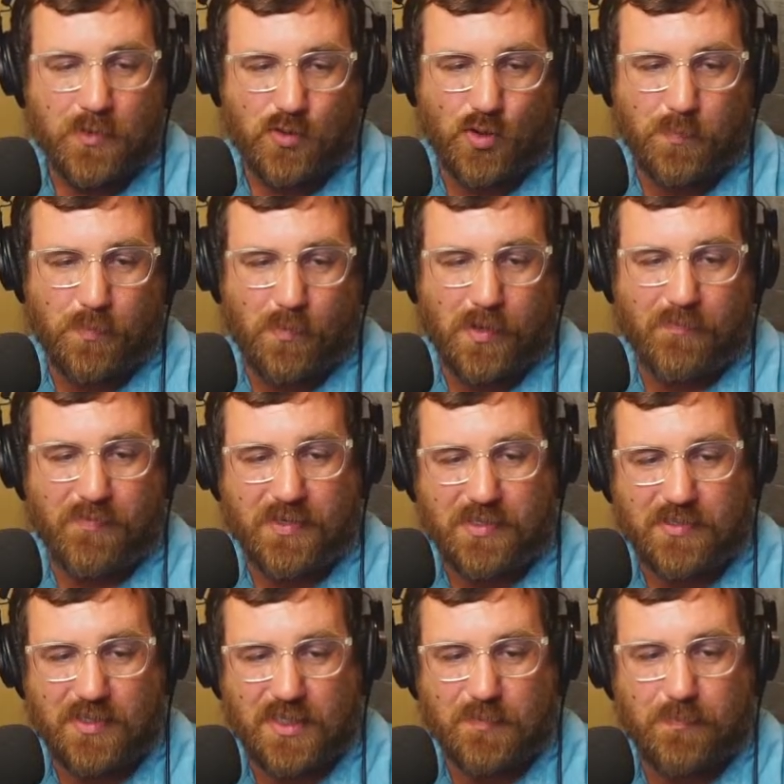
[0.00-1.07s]

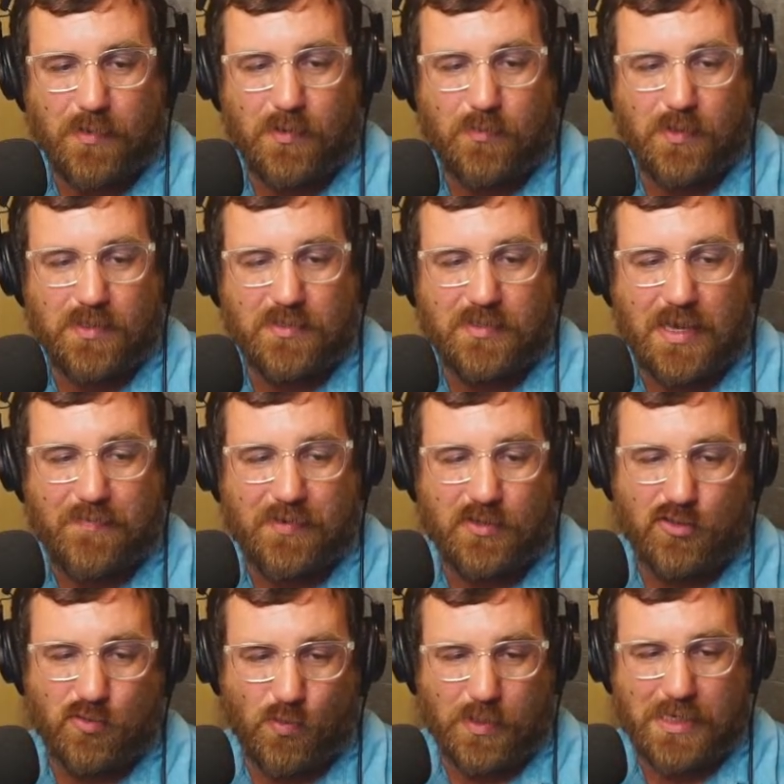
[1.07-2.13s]

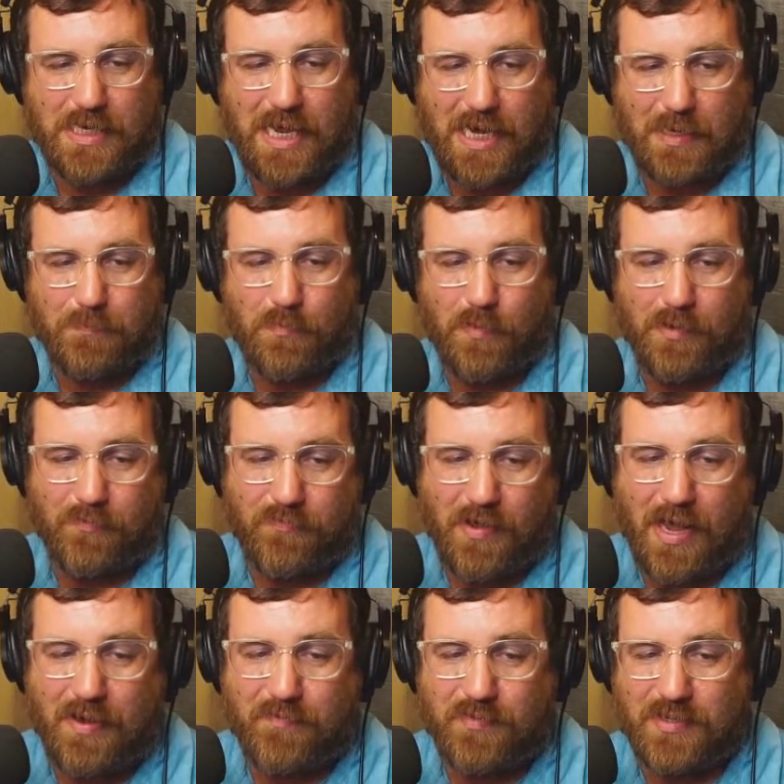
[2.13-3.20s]
2.56.17,
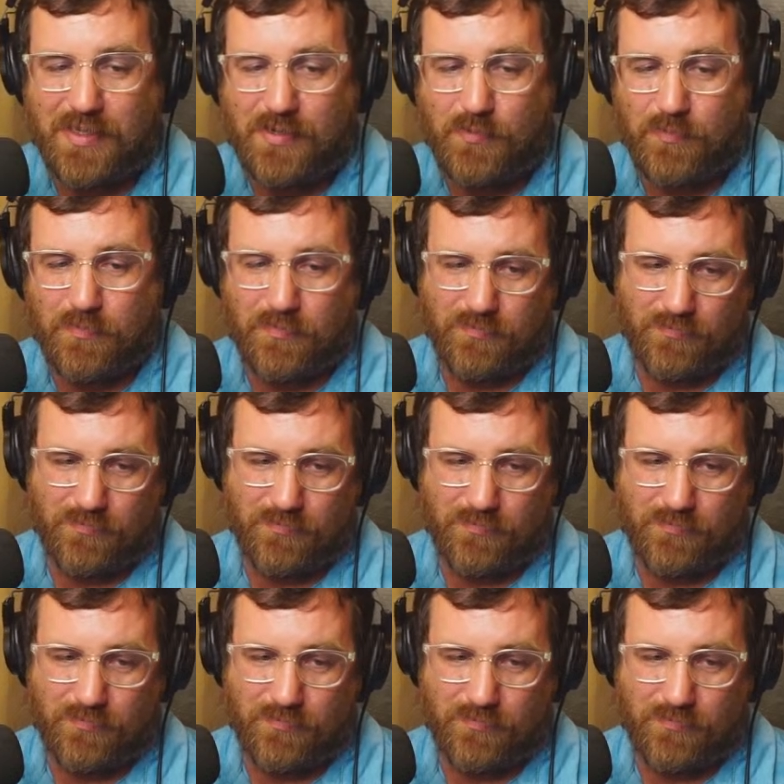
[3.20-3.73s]
28.5 T,